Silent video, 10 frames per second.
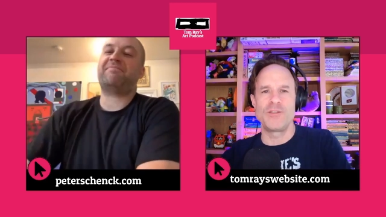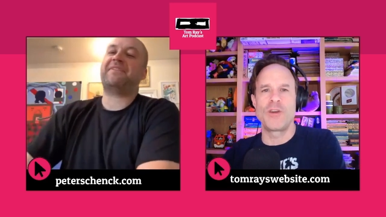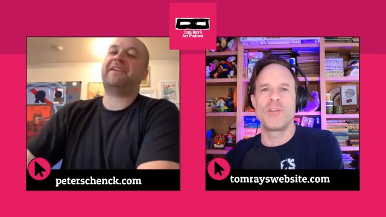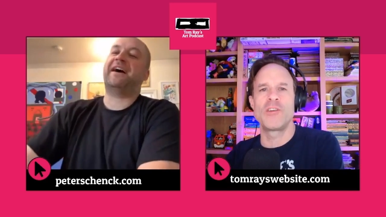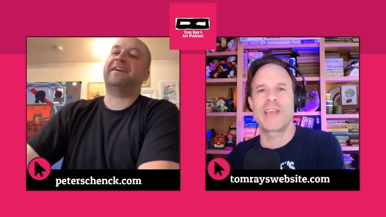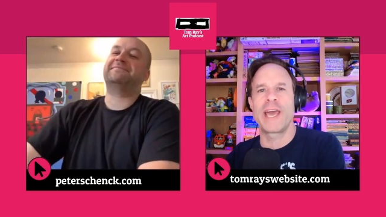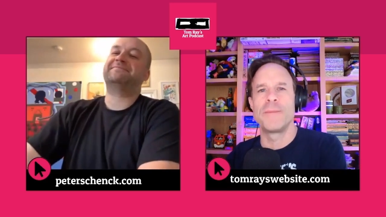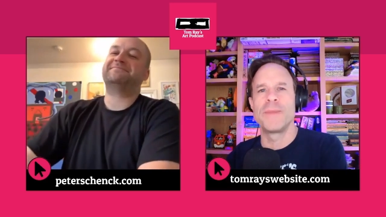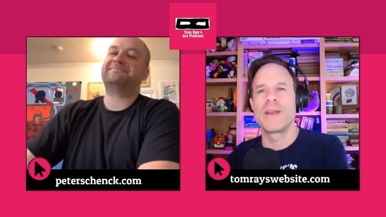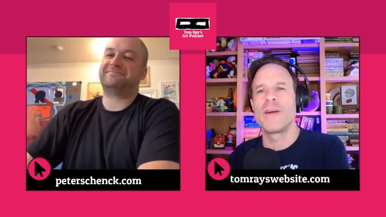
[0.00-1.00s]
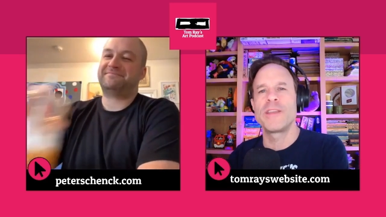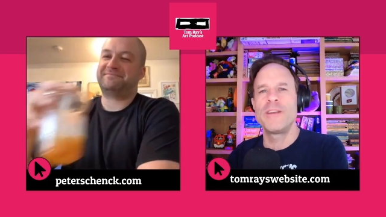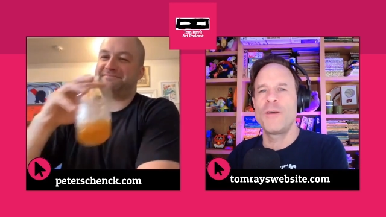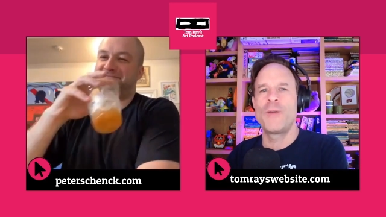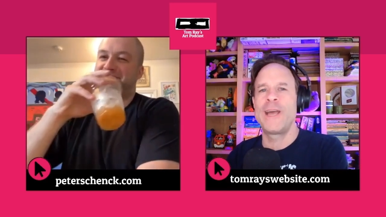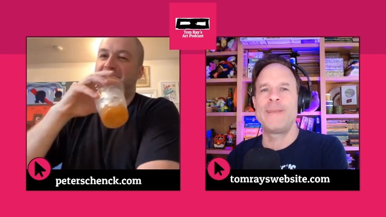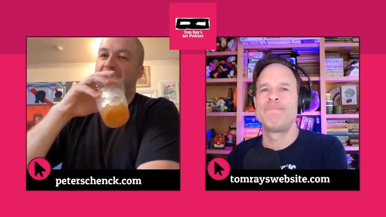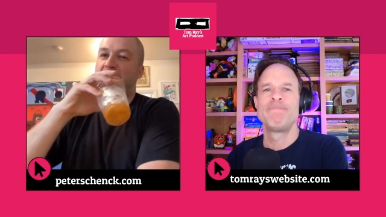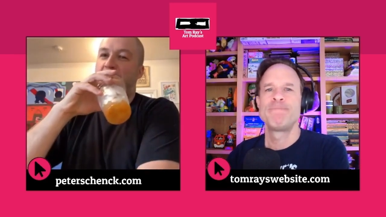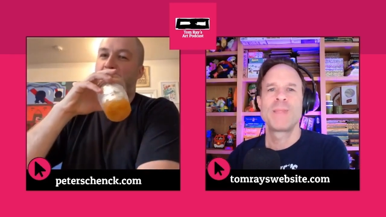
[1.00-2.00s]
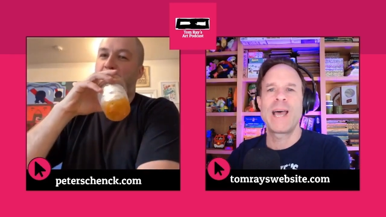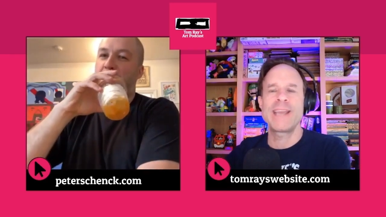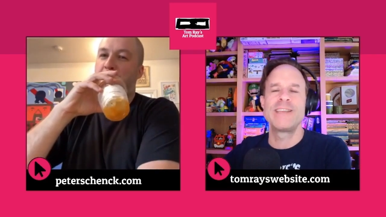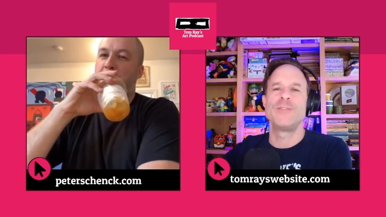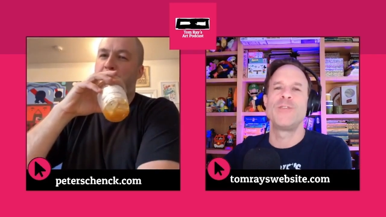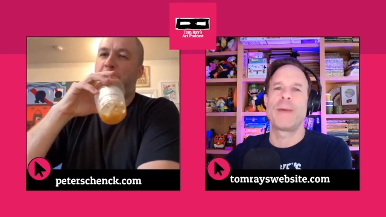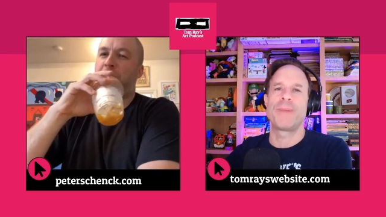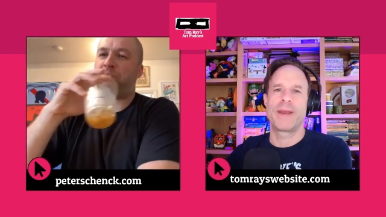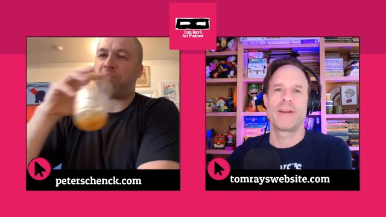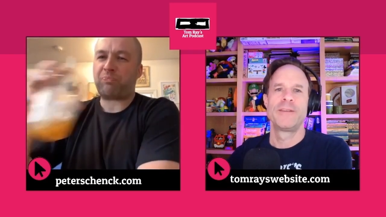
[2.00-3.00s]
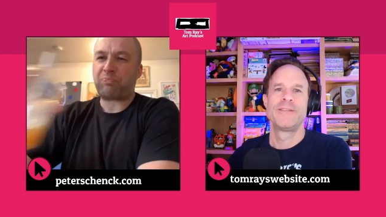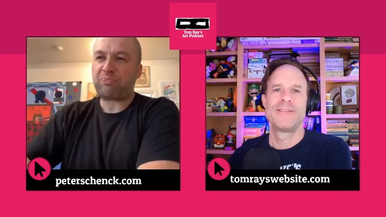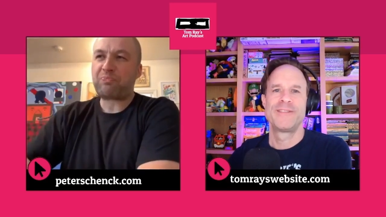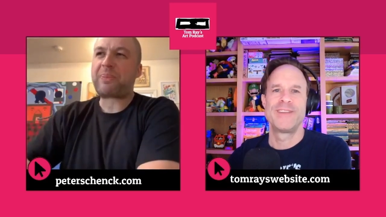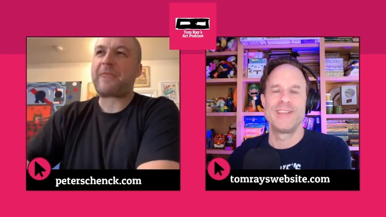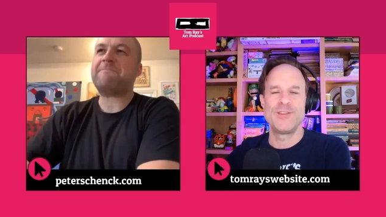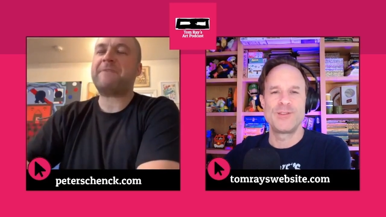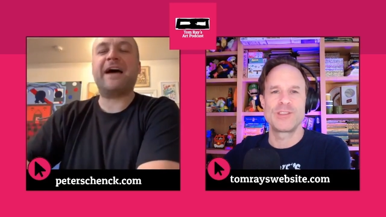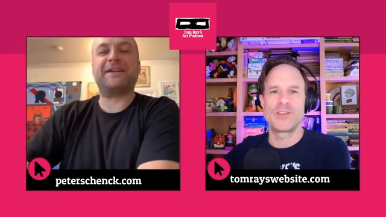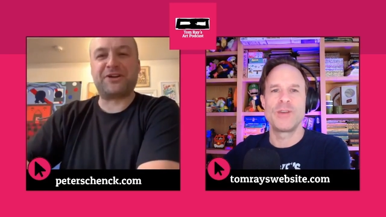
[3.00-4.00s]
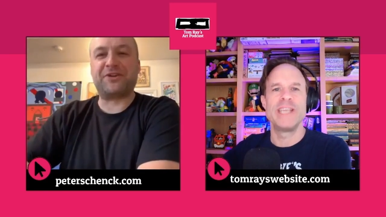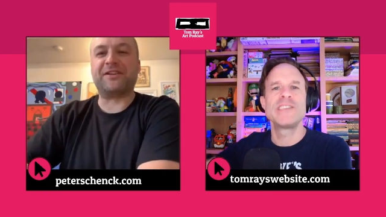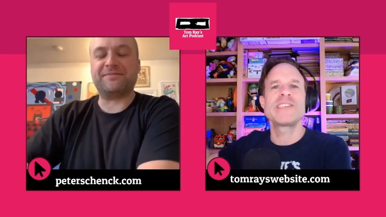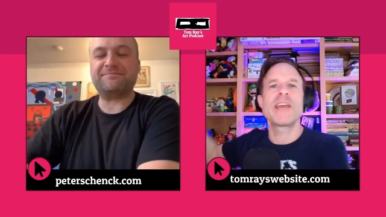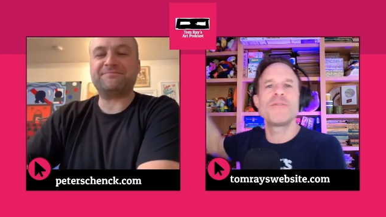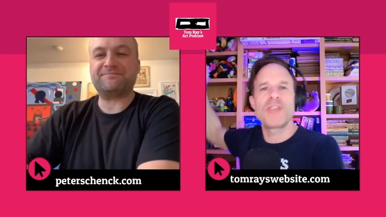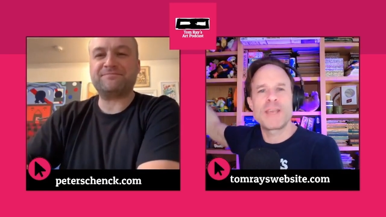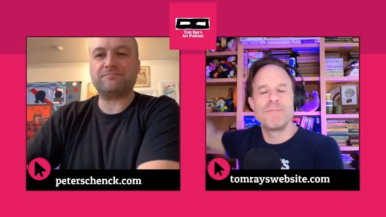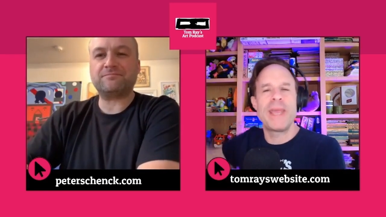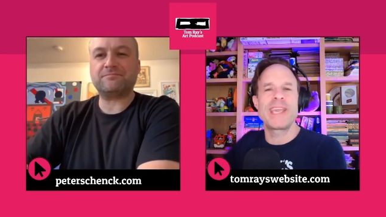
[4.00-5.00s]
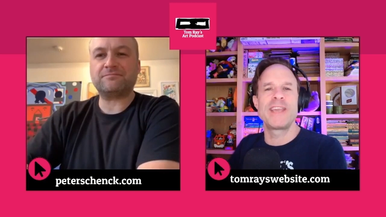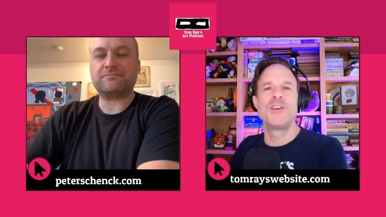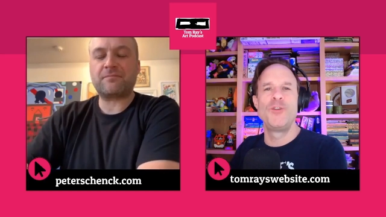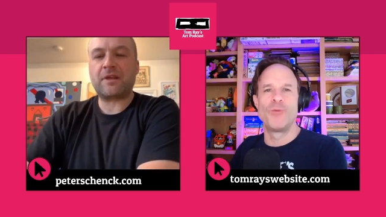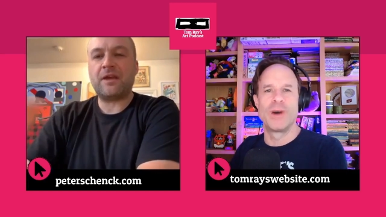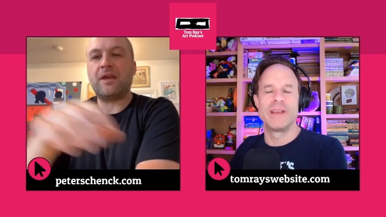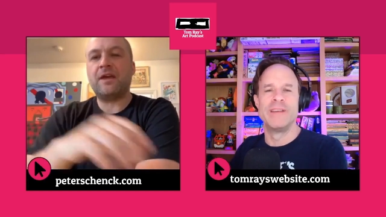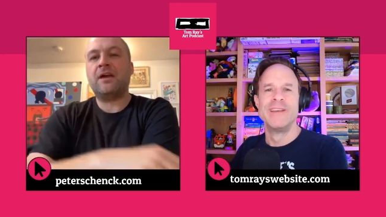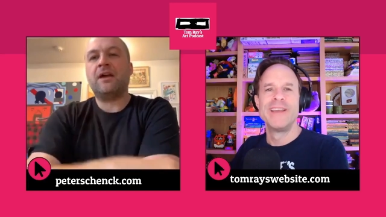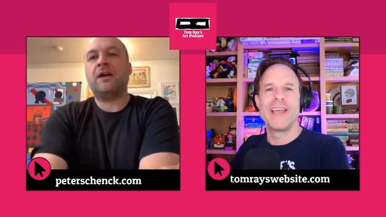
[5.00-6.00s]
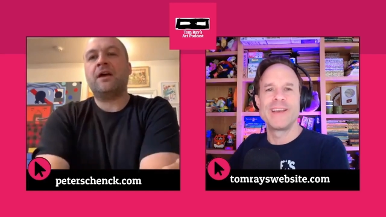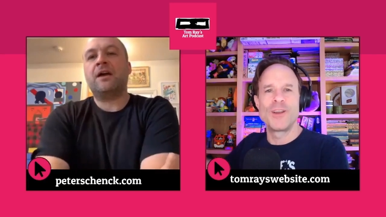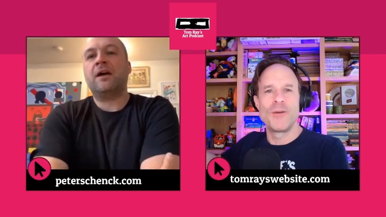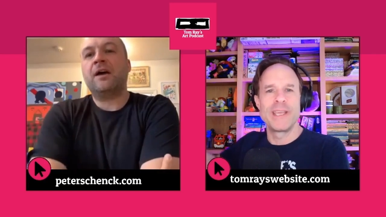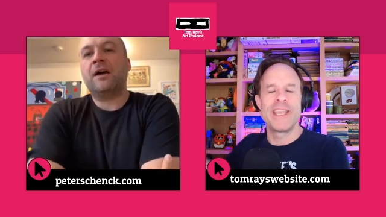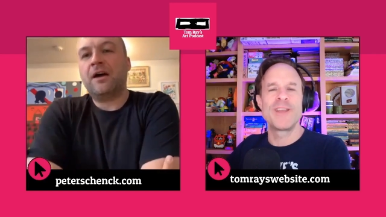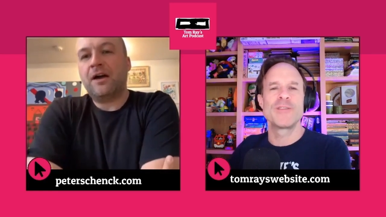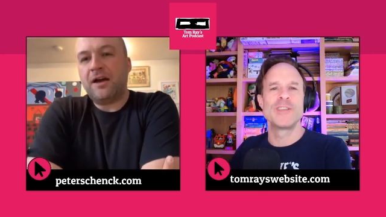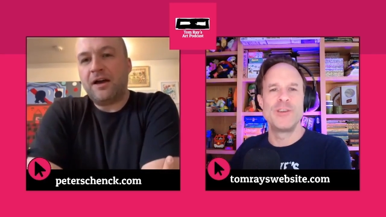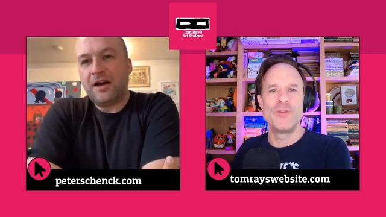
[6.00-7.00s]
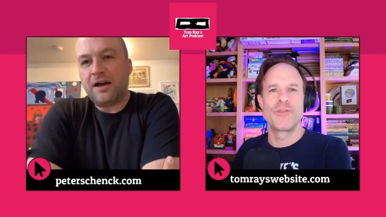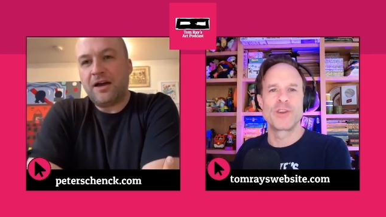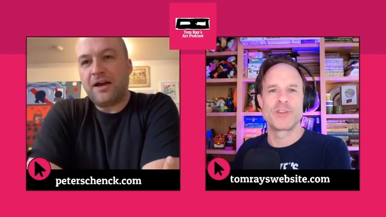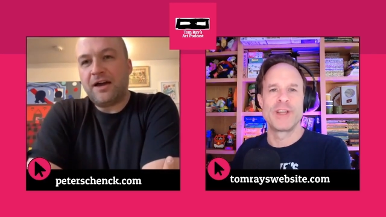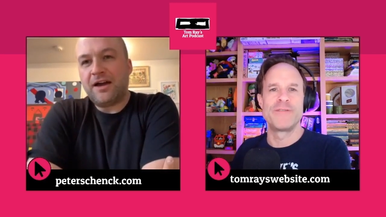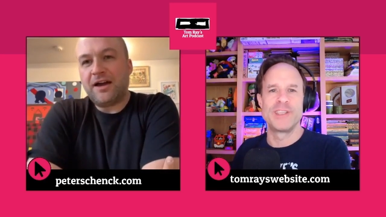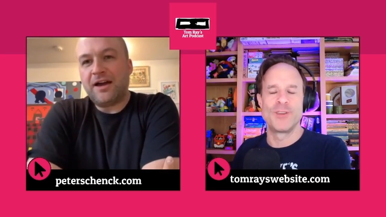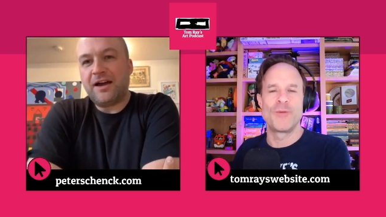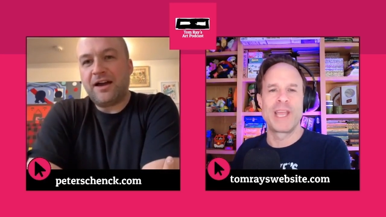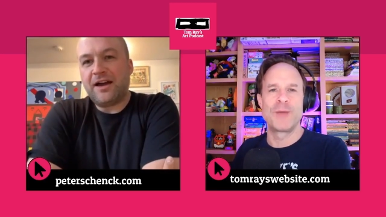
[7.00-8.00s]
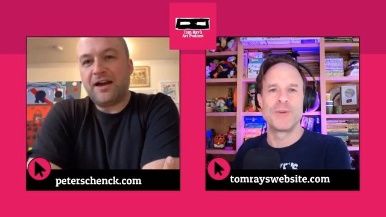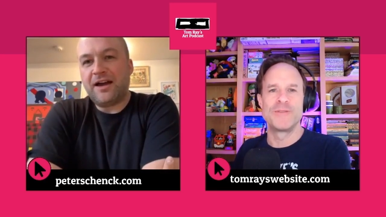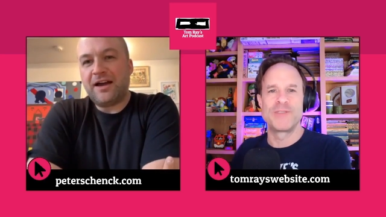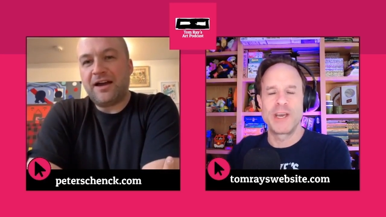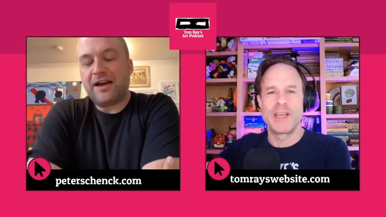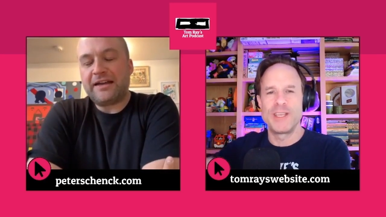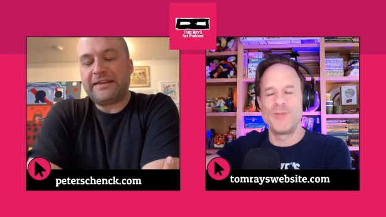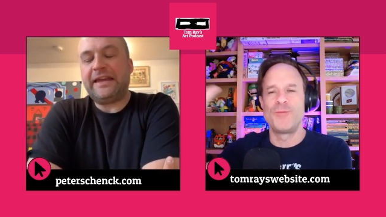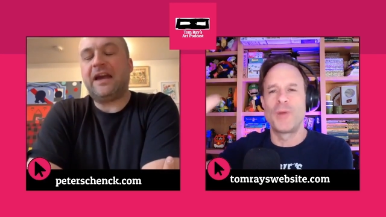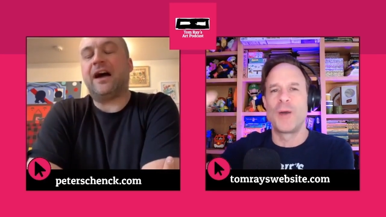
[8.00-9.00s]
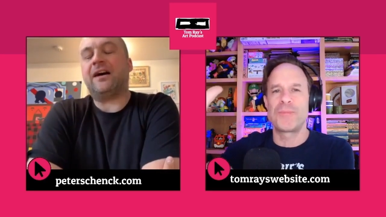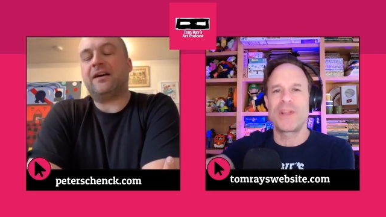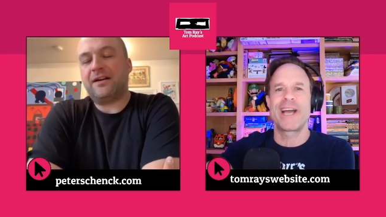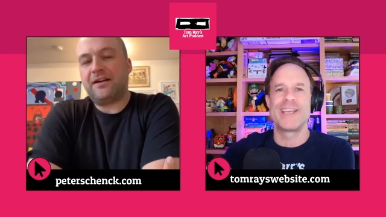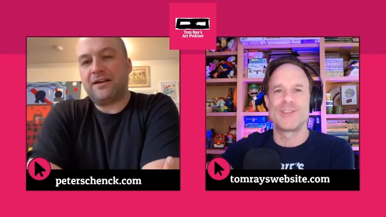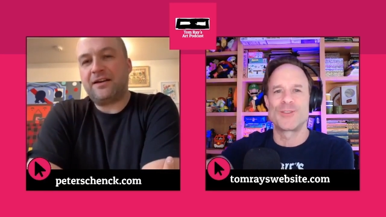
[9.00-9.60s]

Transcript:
Speaker 1: you go look yeah. at them and go you know what yeah. i can do that better and you just do totally. instead of like making a new one and going here's a new version of it in the way i would have done it you apply it